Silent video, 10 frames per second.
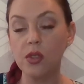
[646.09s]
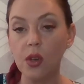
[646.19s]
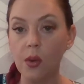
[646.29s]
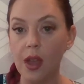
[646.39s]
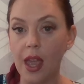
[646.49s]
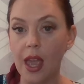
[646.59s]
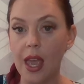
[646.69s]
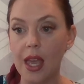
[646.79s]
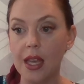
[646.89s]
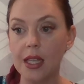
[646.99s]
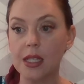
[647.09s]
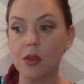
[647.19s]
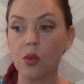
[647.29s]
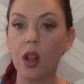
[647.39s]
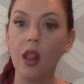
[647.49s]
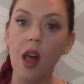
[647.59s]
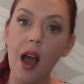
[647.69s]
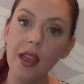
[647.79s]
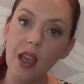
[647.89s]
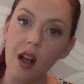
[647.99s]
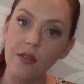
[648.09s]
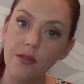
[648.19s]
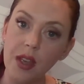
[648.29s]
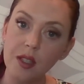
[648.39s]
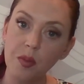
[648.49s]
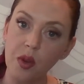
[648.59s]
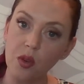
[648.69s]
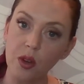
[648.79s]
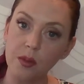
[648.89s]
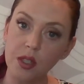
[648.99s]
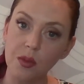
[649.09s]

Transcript: doing is relying on Facebook groups